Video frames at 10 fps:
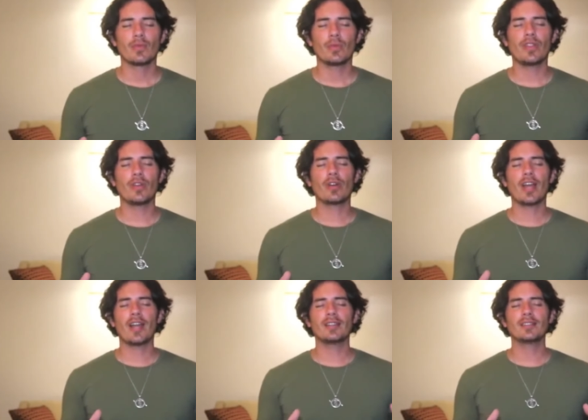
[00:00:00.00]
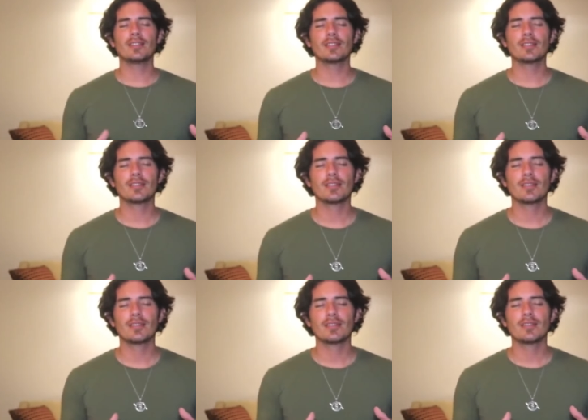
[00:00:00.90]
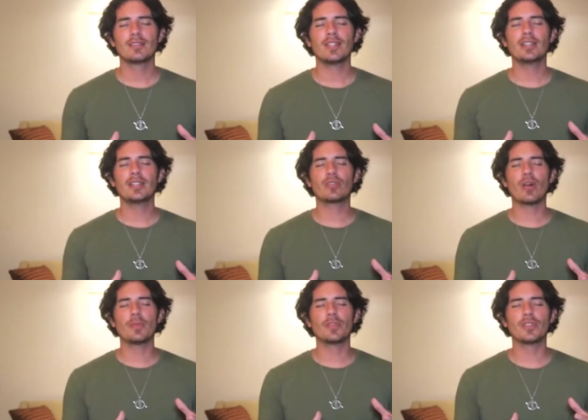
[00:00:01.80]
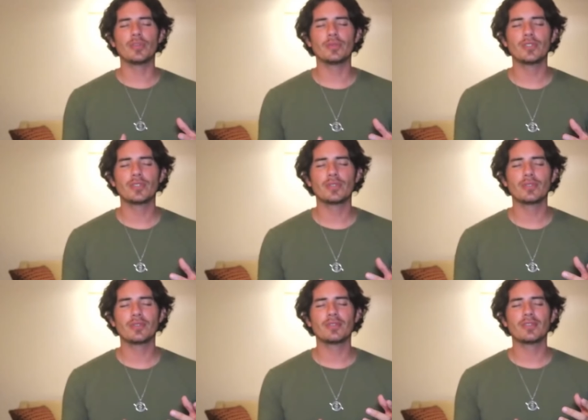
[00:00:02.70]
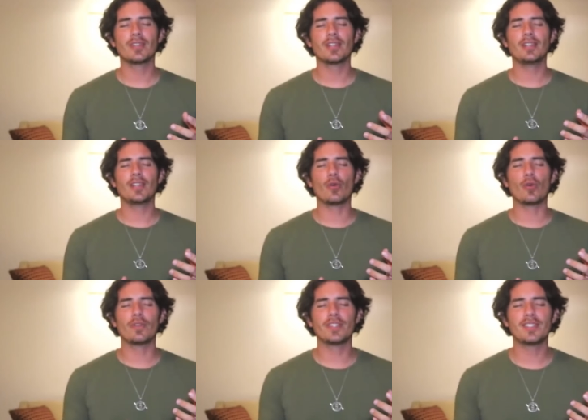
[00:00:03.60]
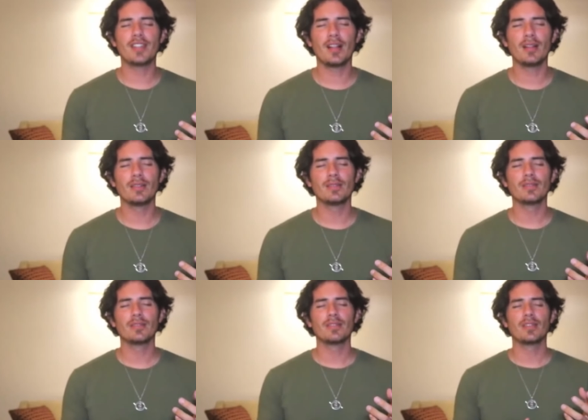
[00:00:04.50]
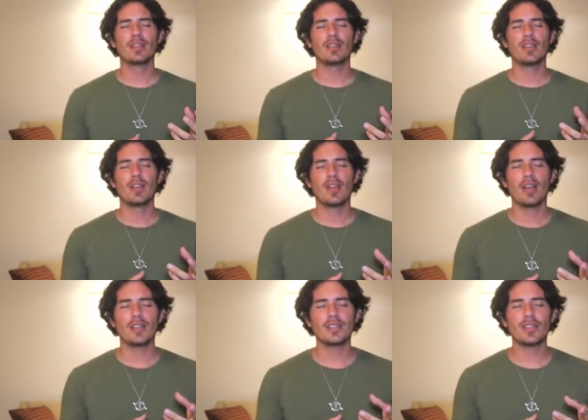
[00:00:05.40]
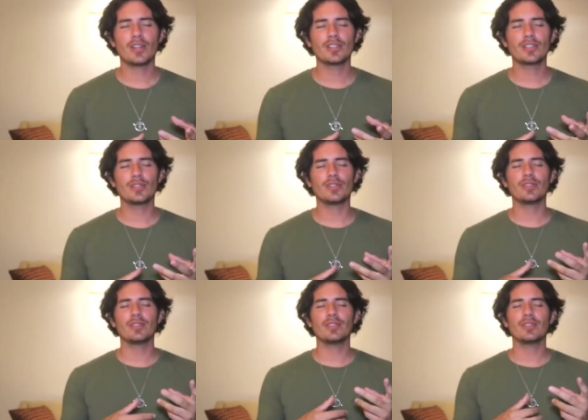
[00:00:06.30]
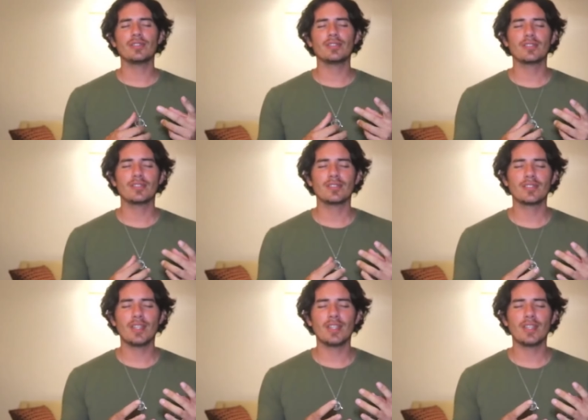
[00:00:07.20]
With your hands, take the chromosomes in the core of the cell and start to